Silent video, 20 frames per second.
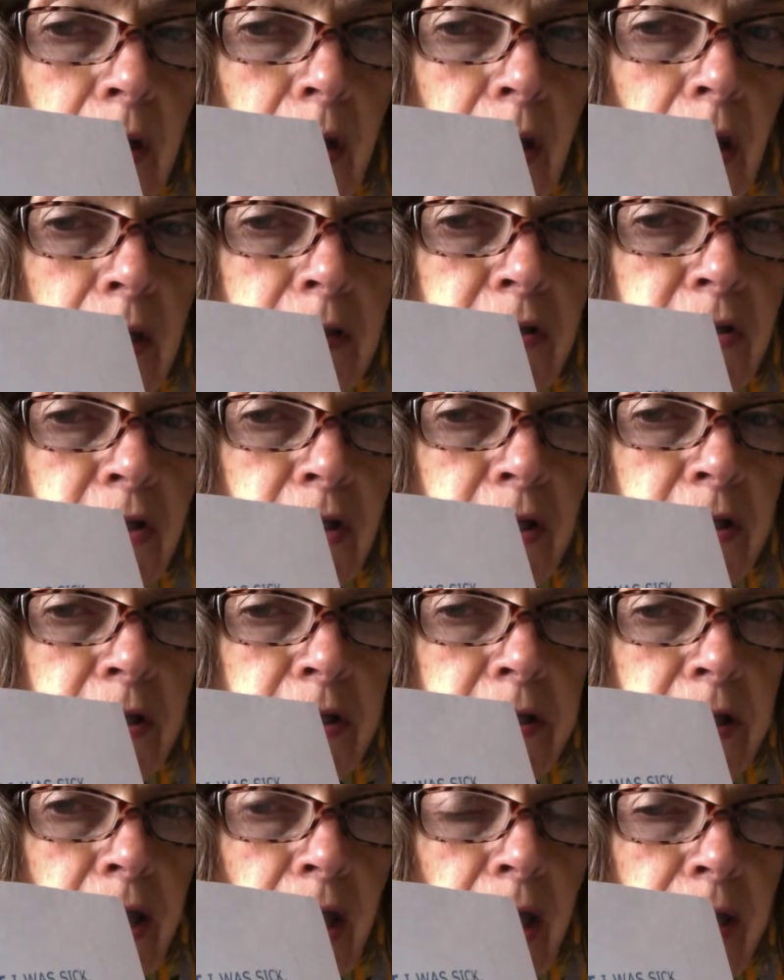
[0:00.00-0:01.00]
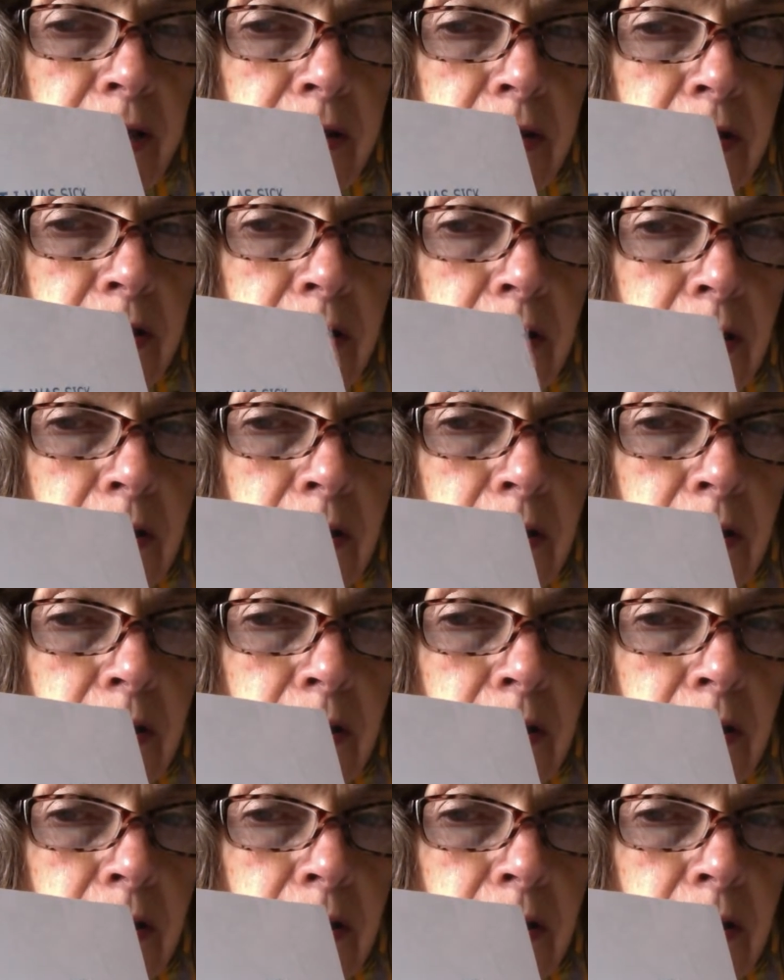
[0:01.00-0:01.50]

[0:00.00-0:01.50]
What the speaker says: and yet.